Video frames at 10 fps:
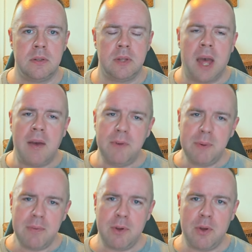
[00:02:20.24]
Have you
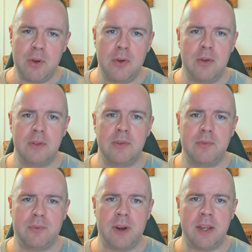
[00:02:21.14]
ever heard the
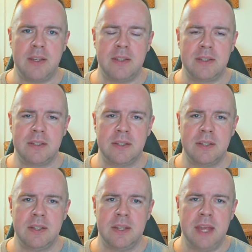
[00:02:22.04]
phrase,
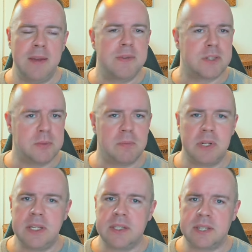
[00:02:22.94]
if
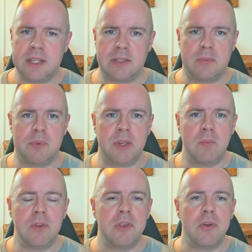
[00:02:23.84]
somebody says something
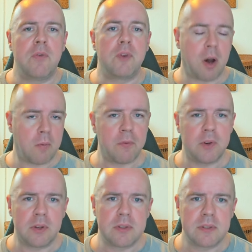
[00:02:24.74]
with enough
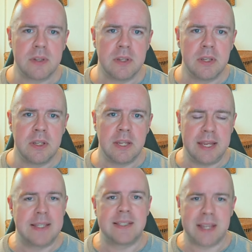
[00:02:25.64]
confidence,
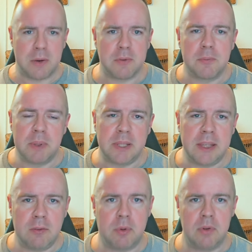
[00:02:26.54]
it sounds
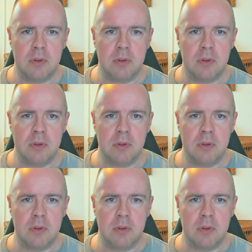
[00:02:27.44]
believable?